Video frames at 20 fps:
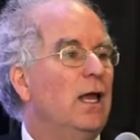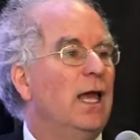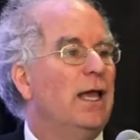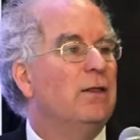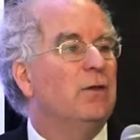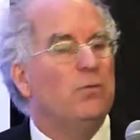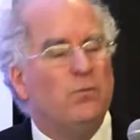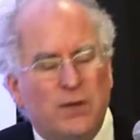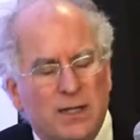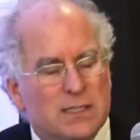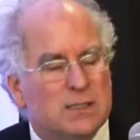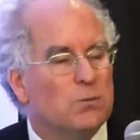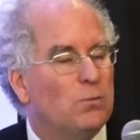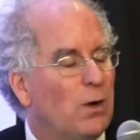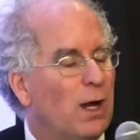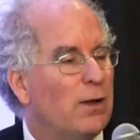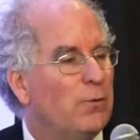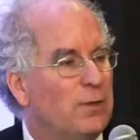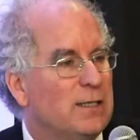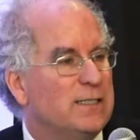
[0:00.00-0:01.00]
And the reason
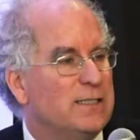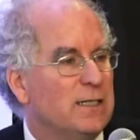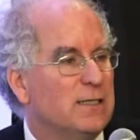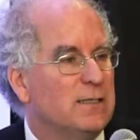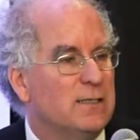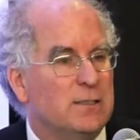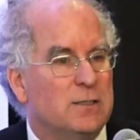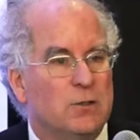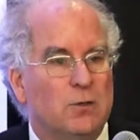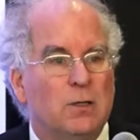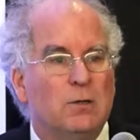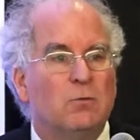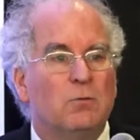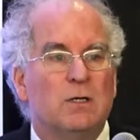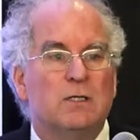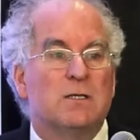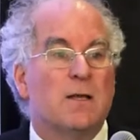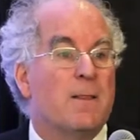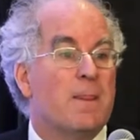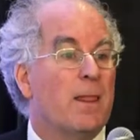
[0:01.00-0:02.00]
why we didn't do it
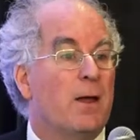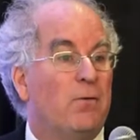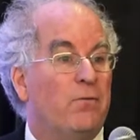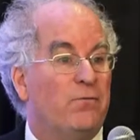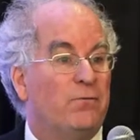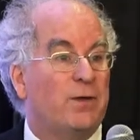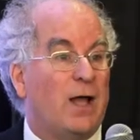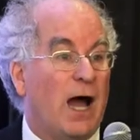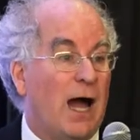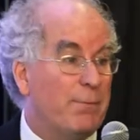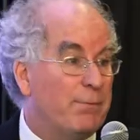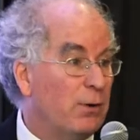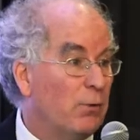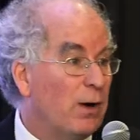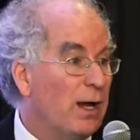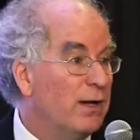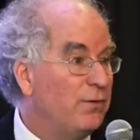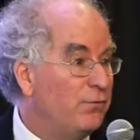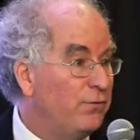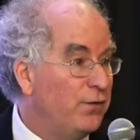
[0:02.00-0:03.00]
was
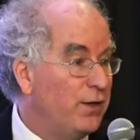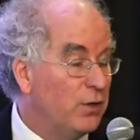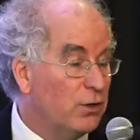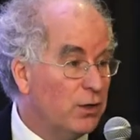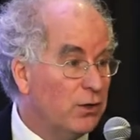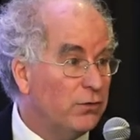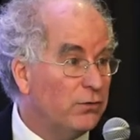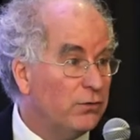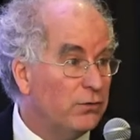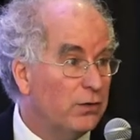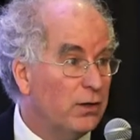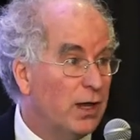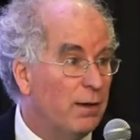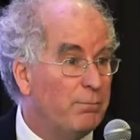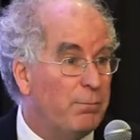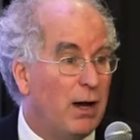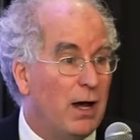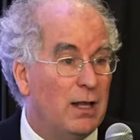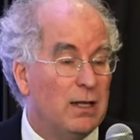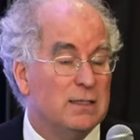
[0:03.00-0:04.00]
copyright fears
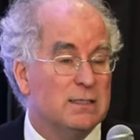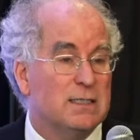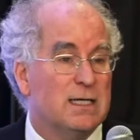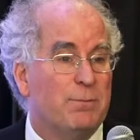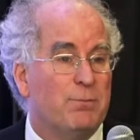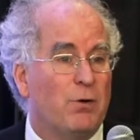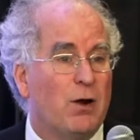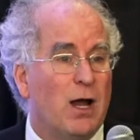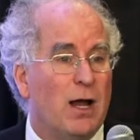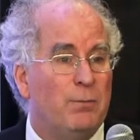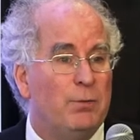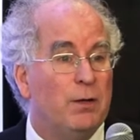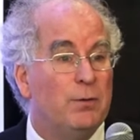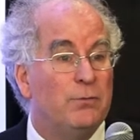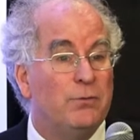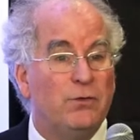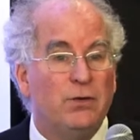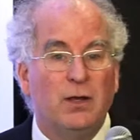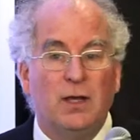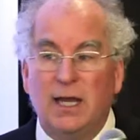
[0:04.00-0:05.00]
and policy
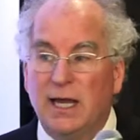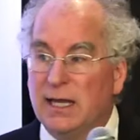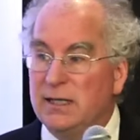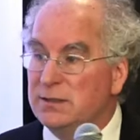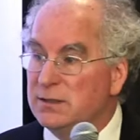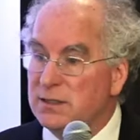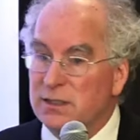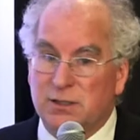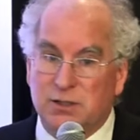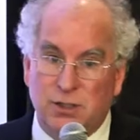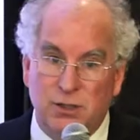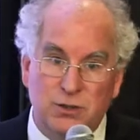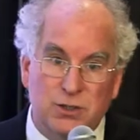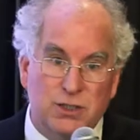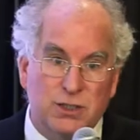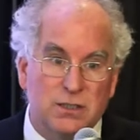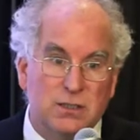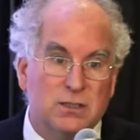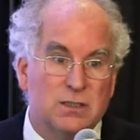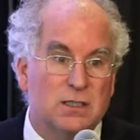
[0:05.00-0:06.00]
problems,
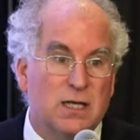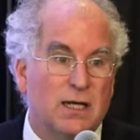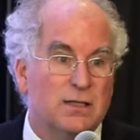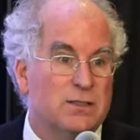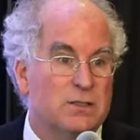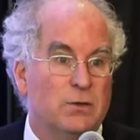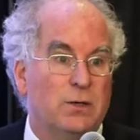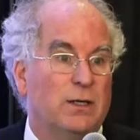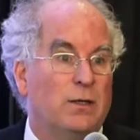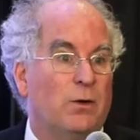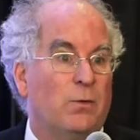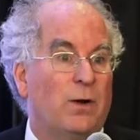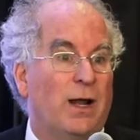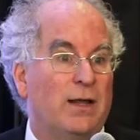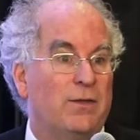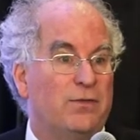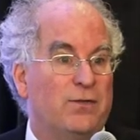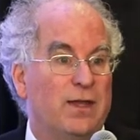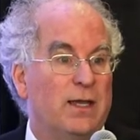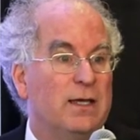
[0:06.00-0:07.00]
institutions not doing the
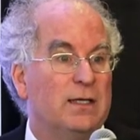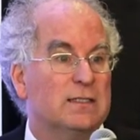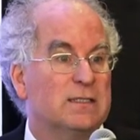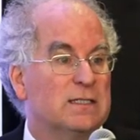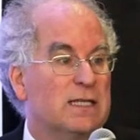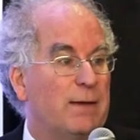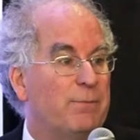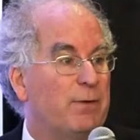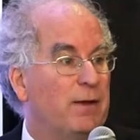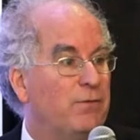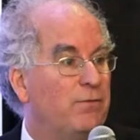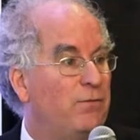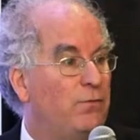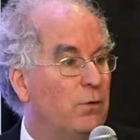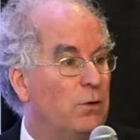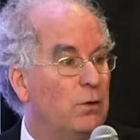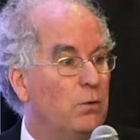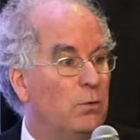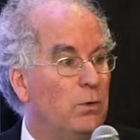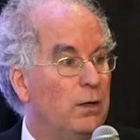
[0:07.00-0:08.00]
right thing and stepping
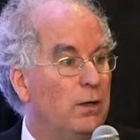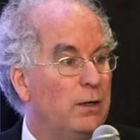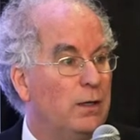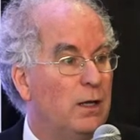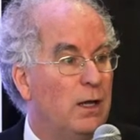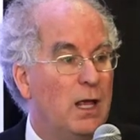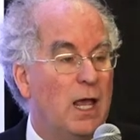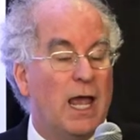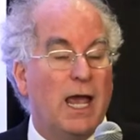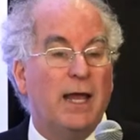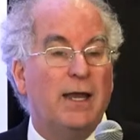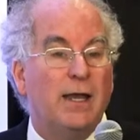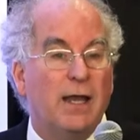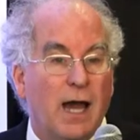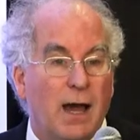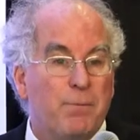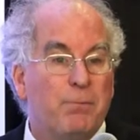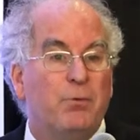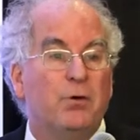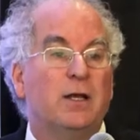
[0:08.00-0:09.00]
forward, and
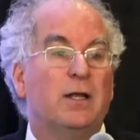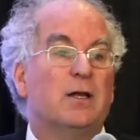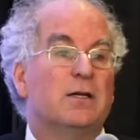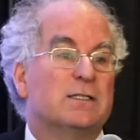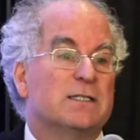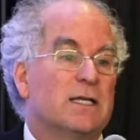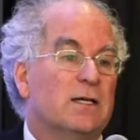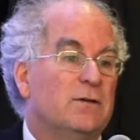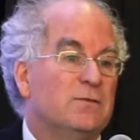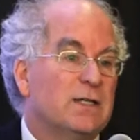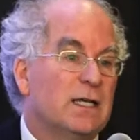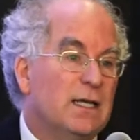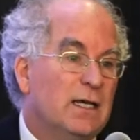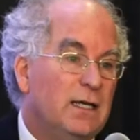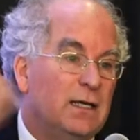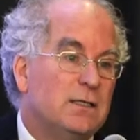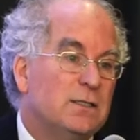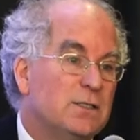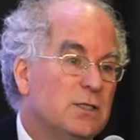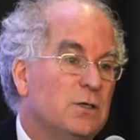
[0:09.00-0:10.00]
not putting ourselves
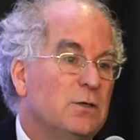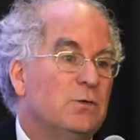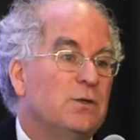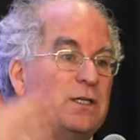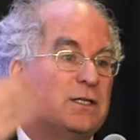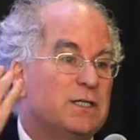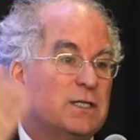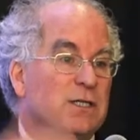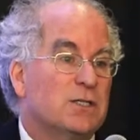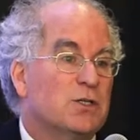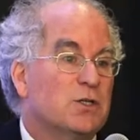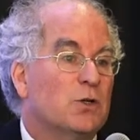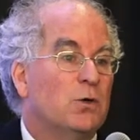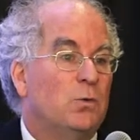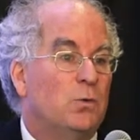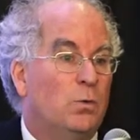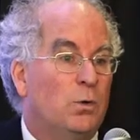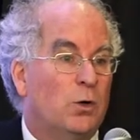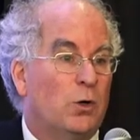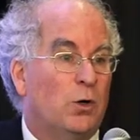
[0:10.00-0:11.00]
into the
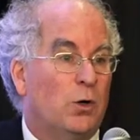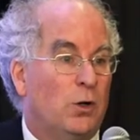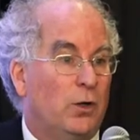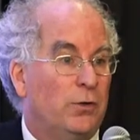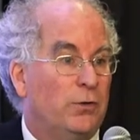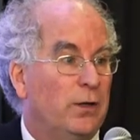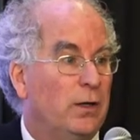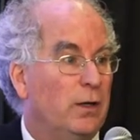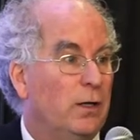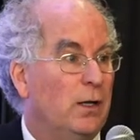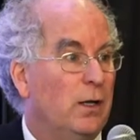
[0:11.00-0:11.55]
digital world.